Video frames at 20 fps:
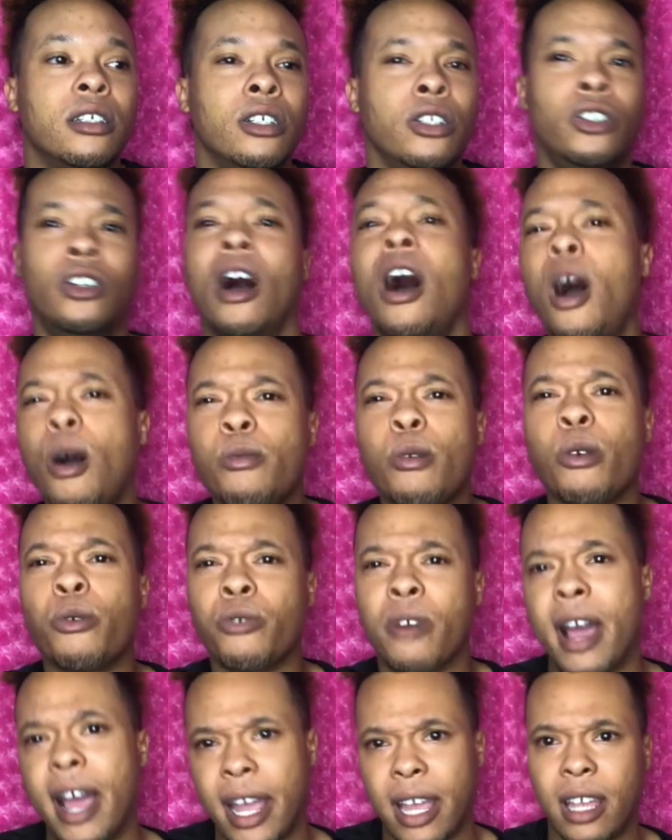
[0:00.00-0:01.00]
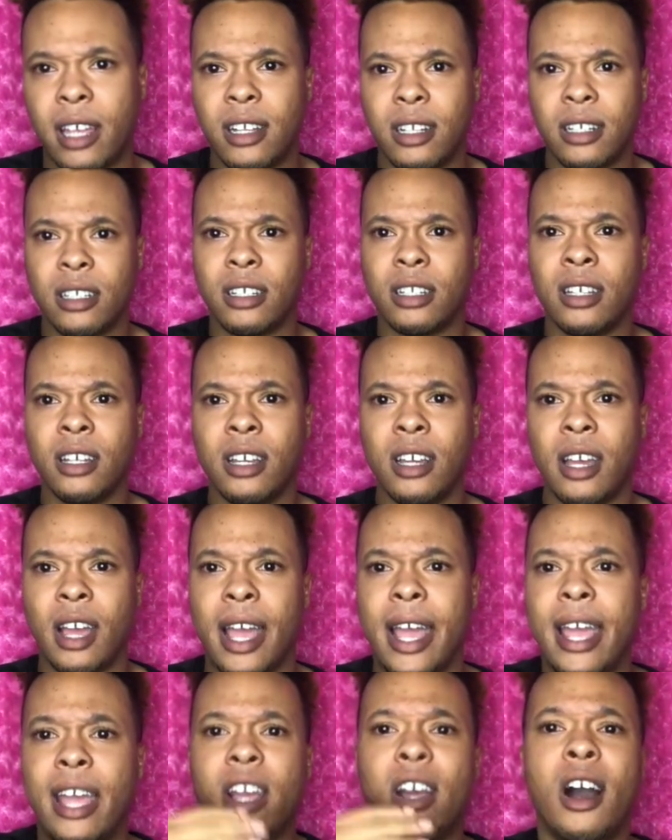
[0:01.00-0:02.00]
y'all were right
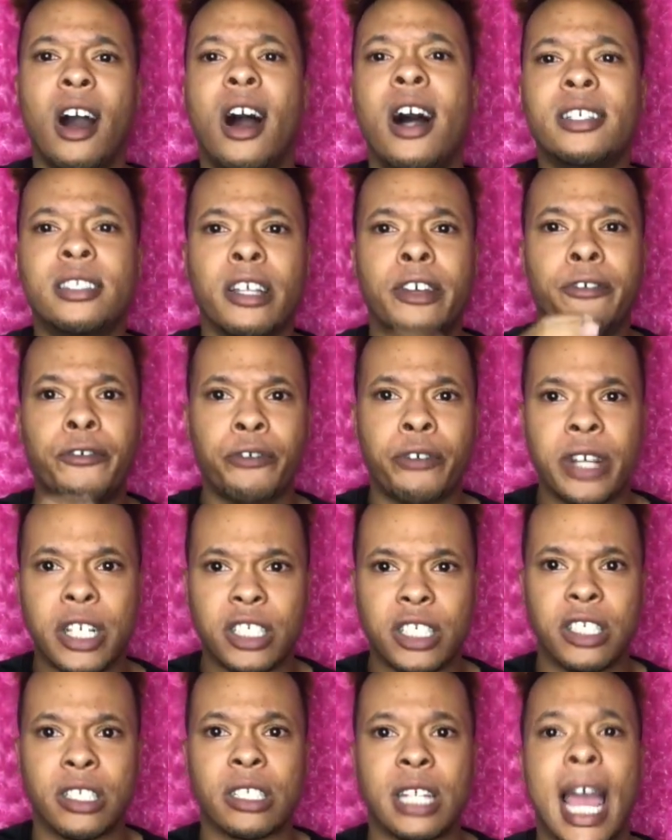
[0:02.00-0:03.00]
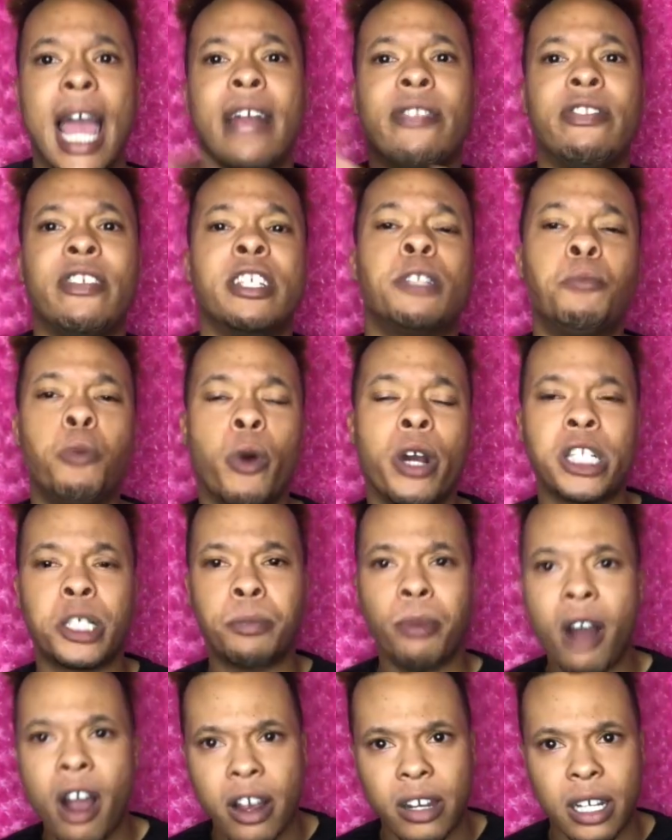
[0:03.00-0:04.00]
in causing friction at this boy's
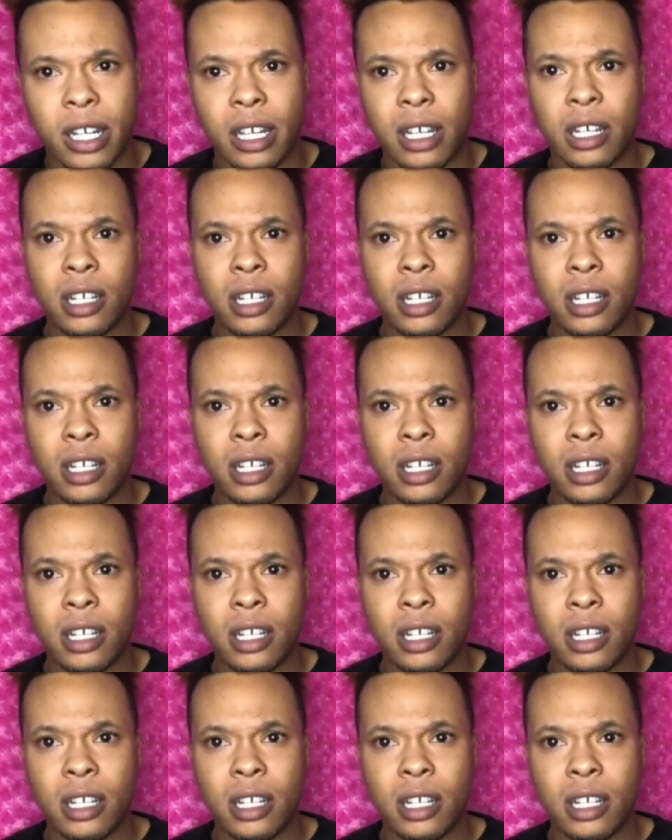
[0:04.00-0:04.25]
party.